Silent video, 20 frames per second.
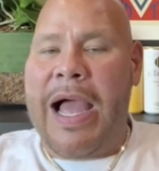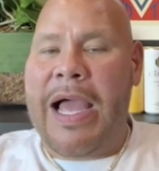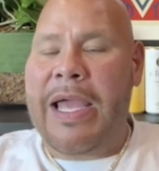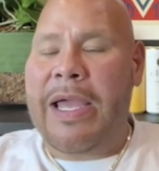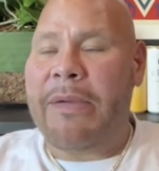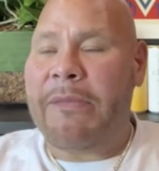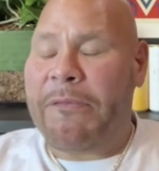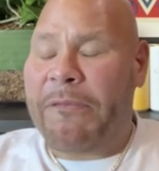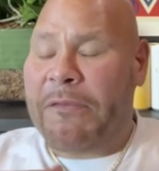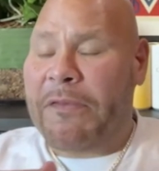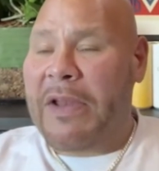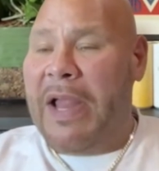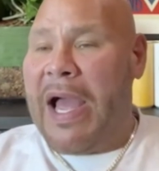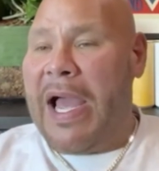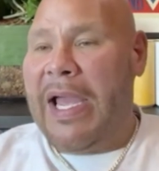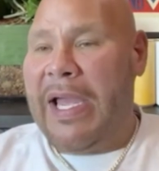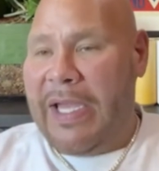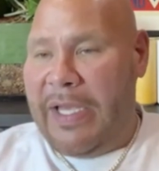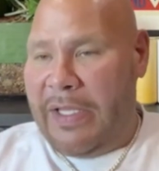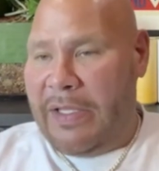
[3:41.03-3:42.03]
I am
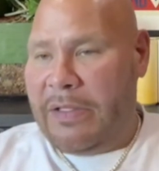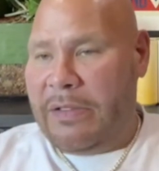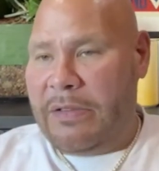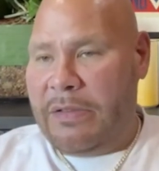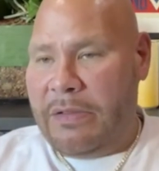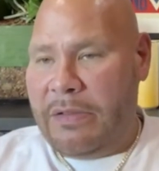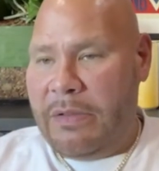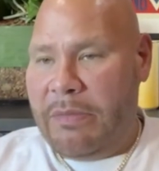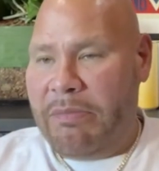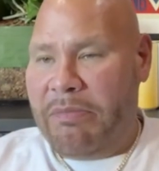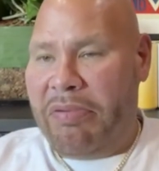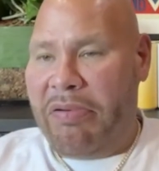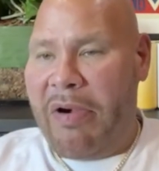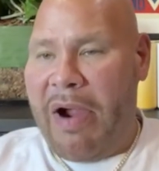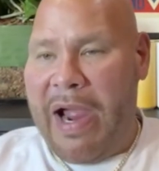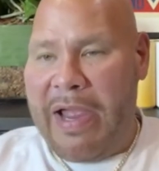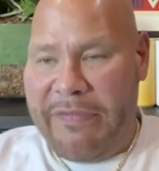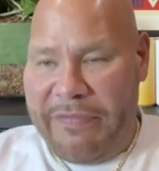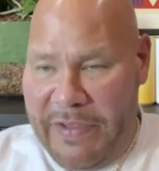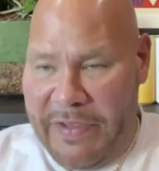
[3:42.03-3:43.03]
flying
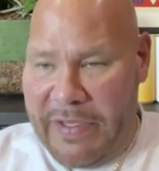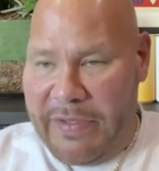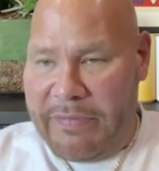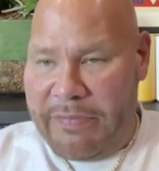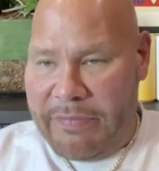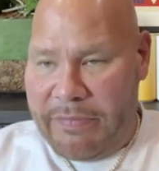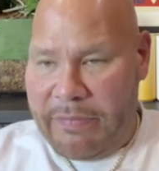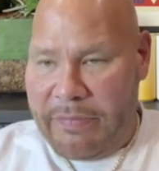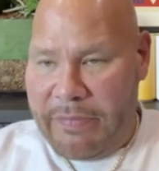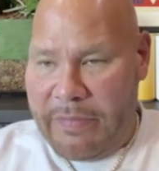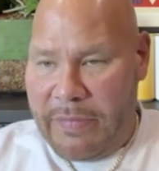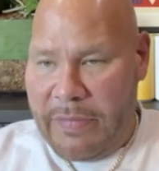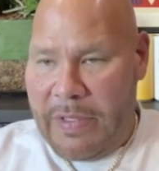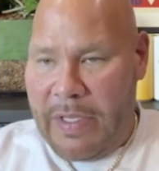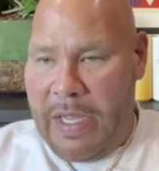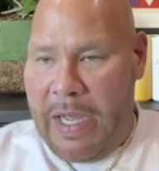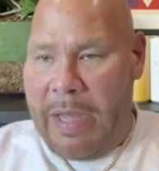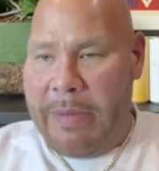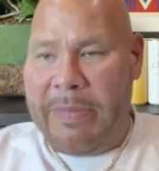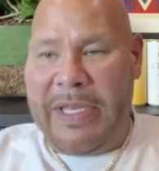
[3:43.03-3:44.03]
private.
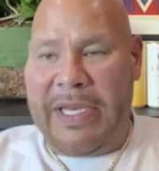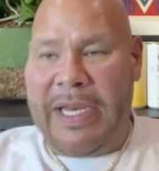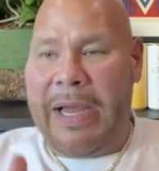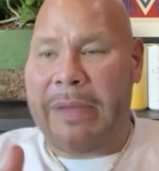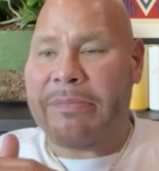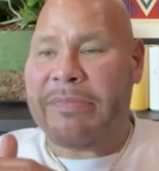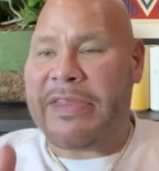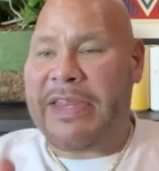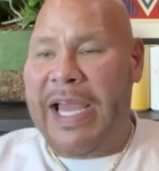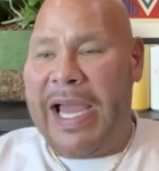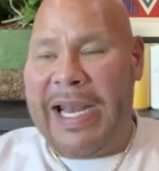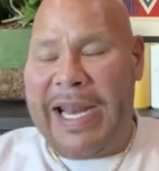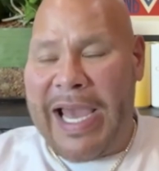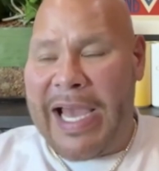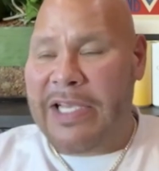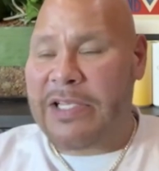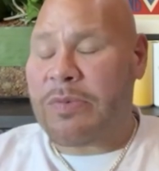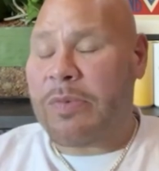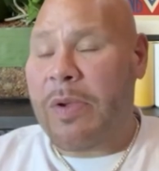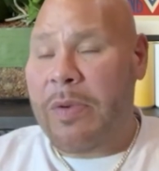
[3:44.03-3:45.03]
I mean, I'm dead
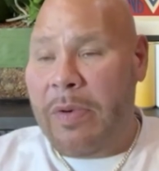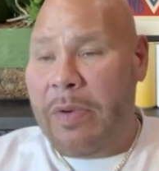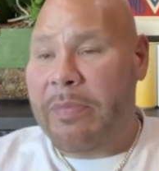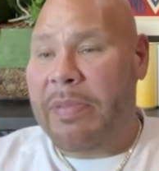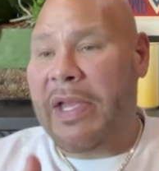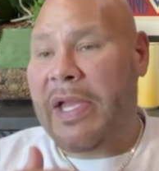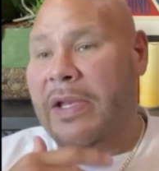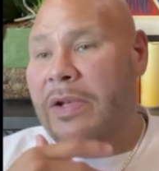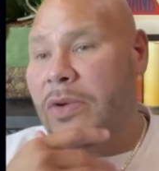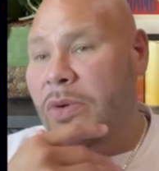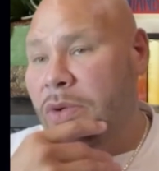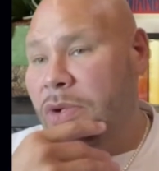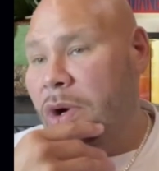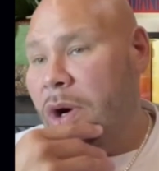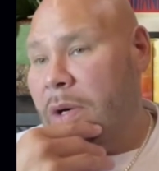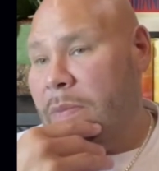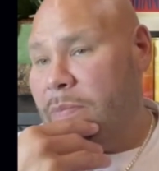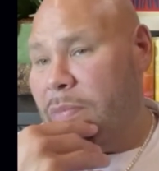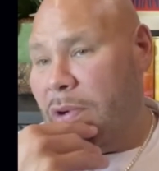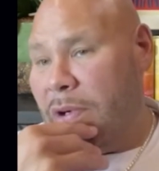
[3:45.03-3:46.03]
ass. We would be in New
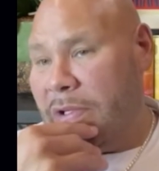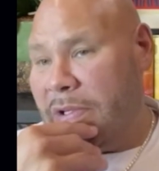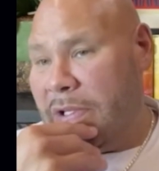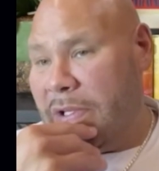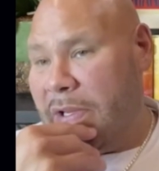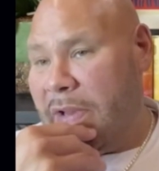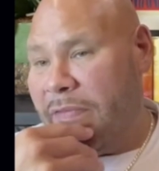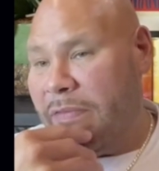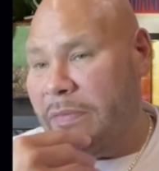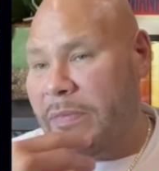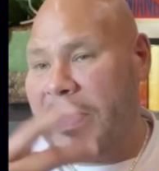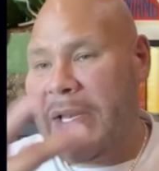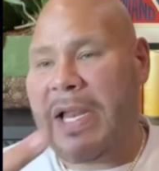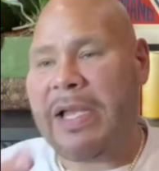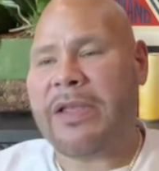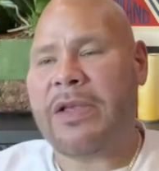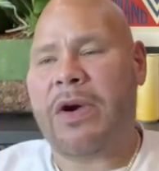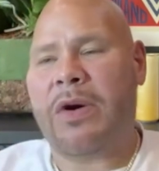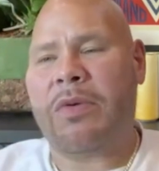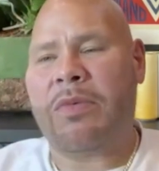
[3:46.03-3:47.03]
York, bored to death, and be
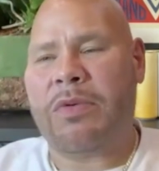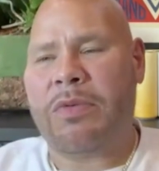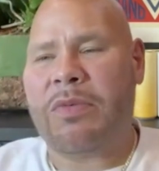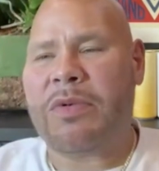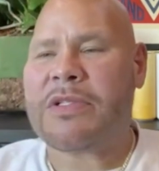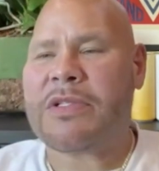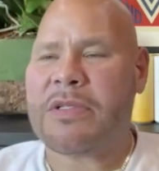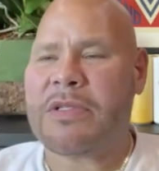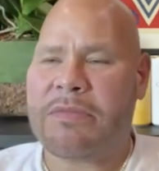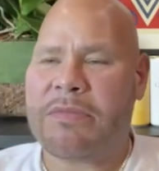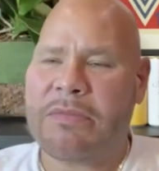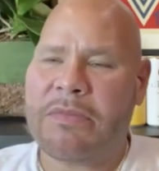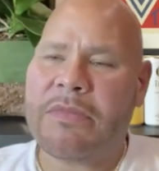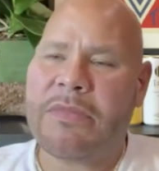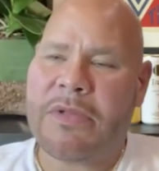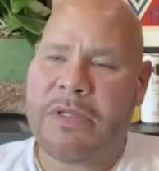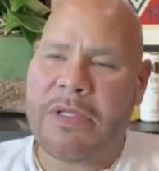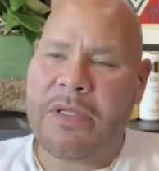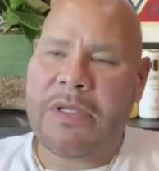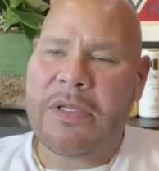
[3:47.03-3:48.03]
like, yo, we want some
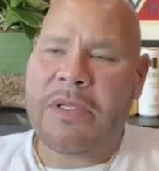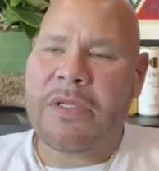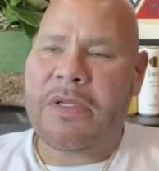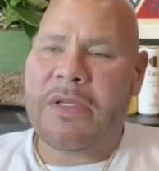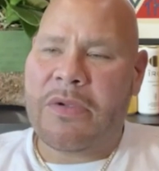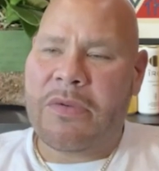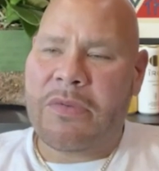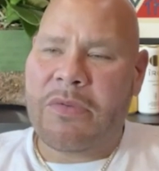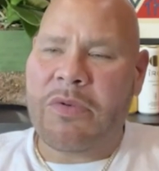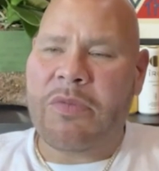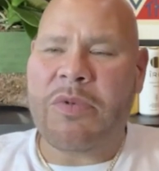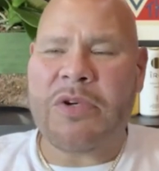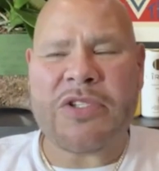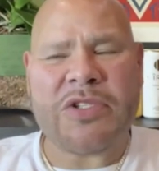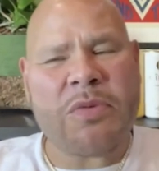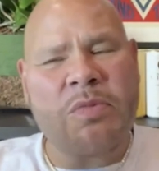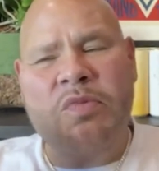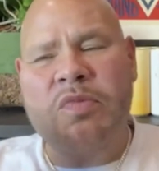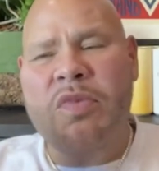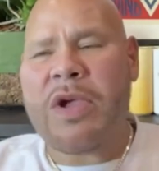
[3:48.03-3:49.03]

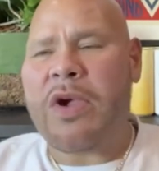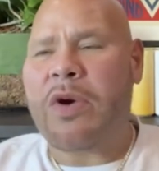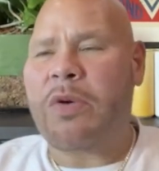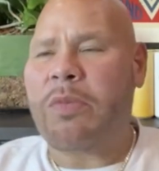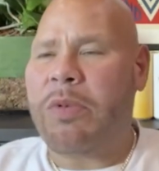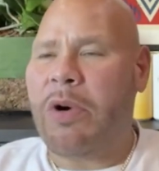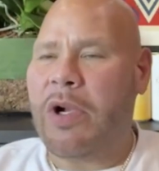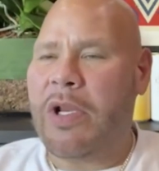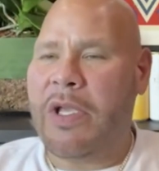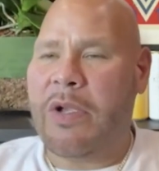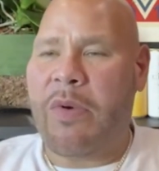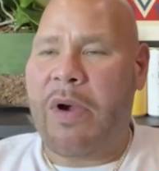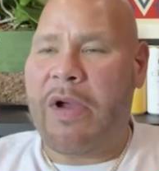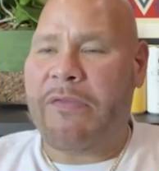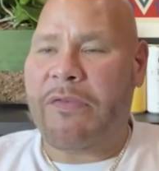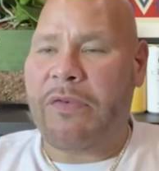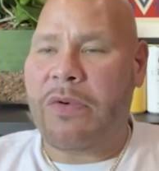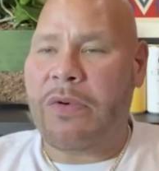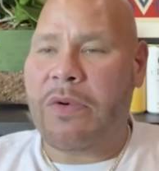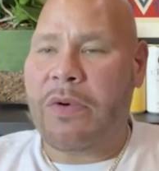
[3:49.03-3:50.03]
real
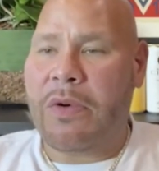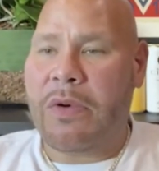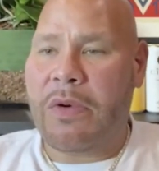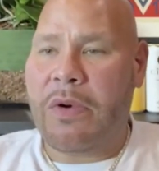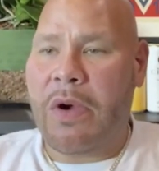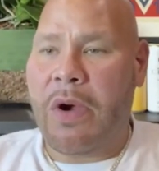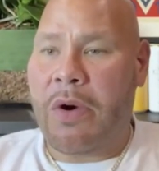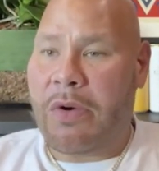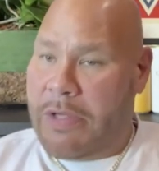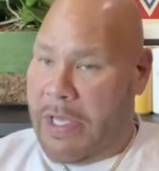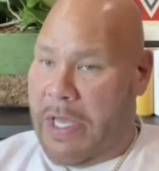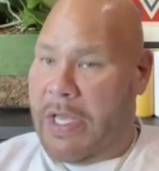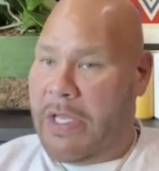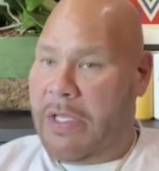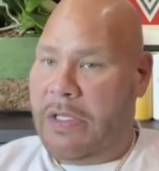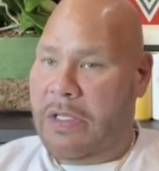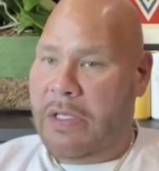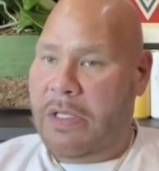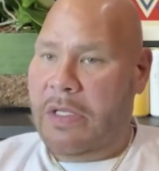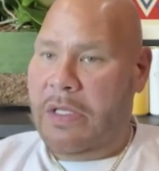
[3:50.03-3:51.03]
Boricua food.
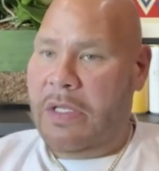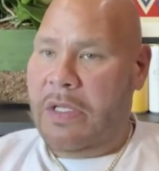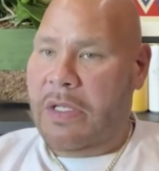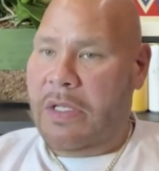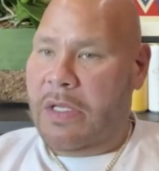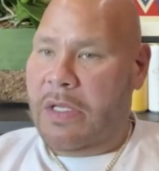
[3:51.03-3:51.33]
Okay,